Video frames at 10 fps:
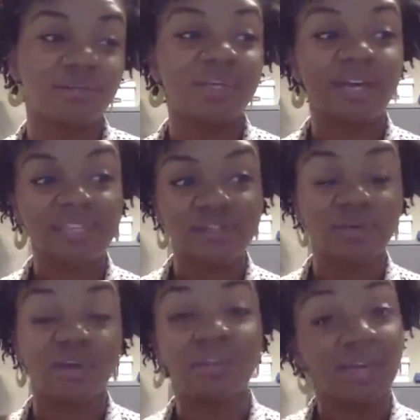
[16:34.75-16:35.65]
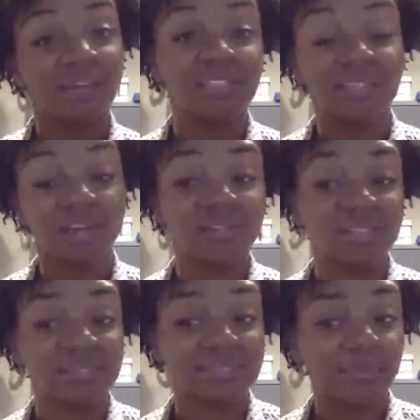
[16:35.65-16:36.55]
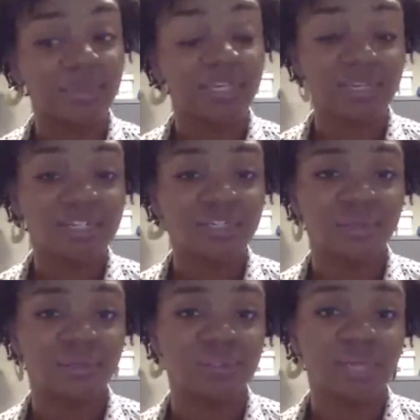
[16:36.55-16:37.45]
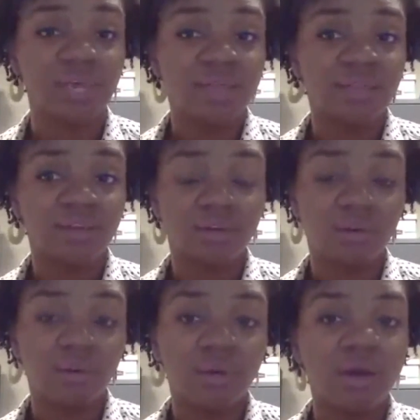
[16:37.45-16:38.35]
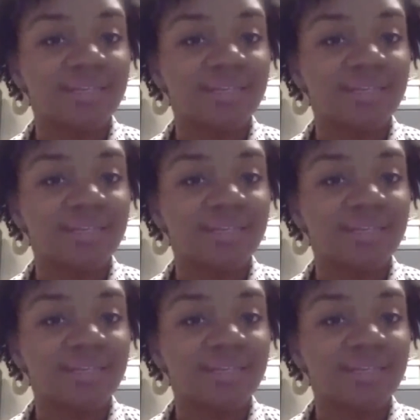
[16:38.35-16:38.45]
because there are a lot of these other systemic issues that are going on.